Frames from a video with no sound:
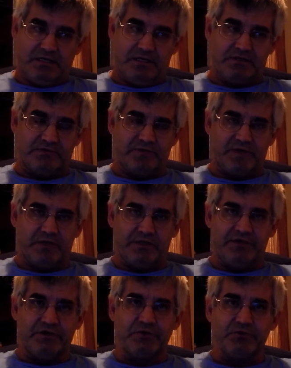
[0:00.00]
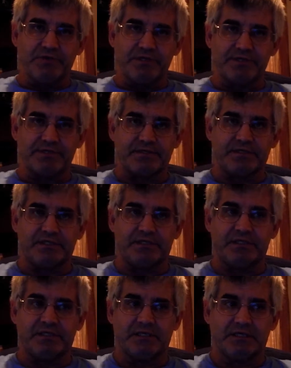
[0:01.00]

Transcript: is fairly new to the scene.